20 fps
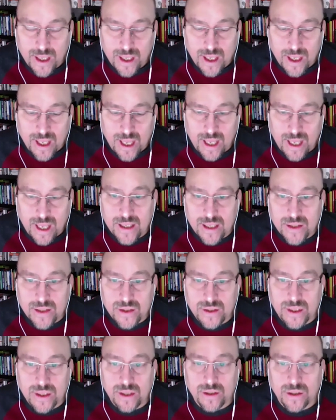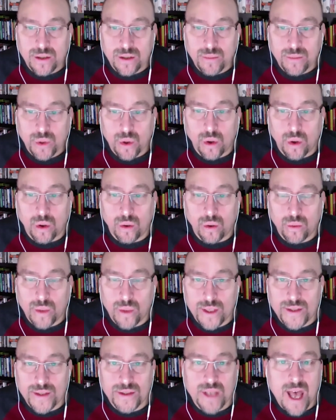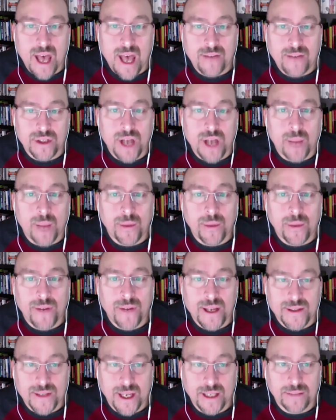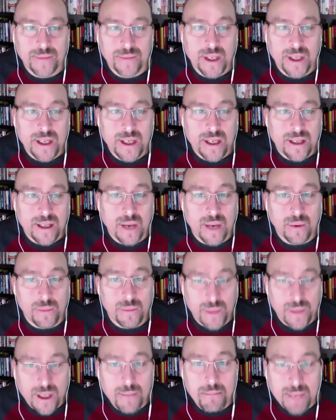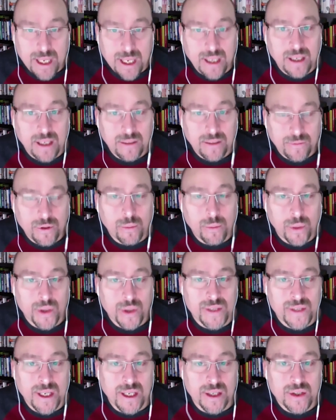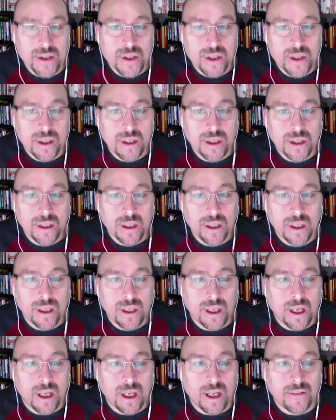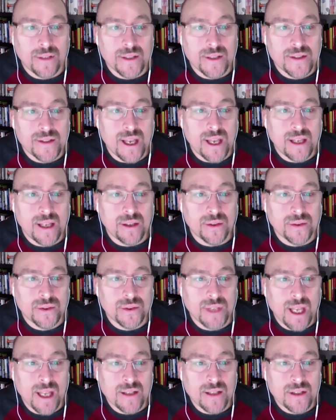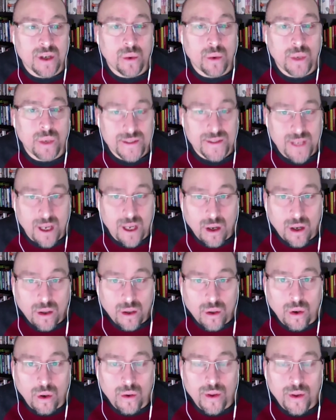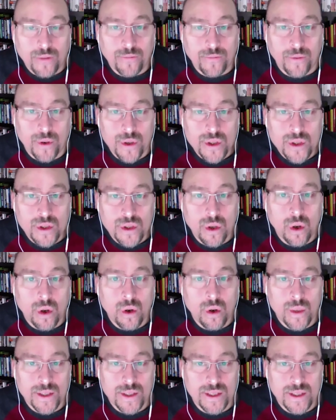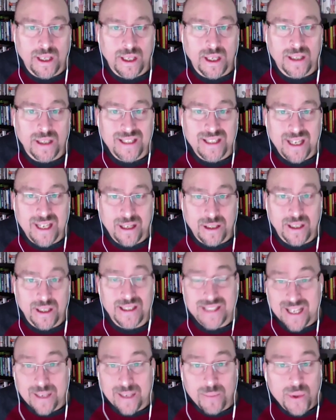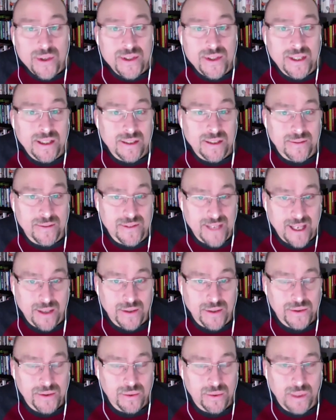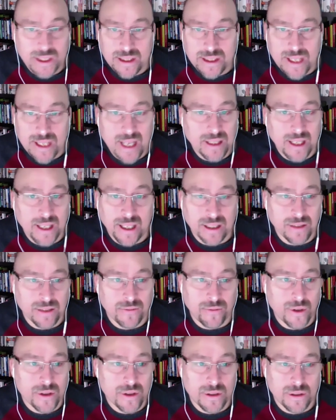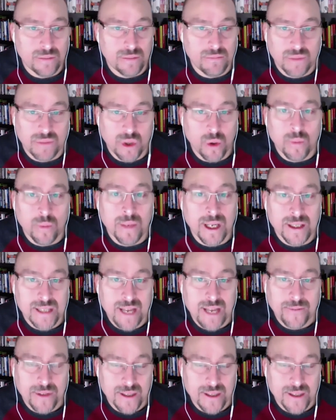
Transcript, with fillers: And his near-term goal was to have a Shopify site that would be a meaningful percentage of his sales. And so we set our goal. The first goal was to get to 10% of sales. We did that like in the first 2 months after the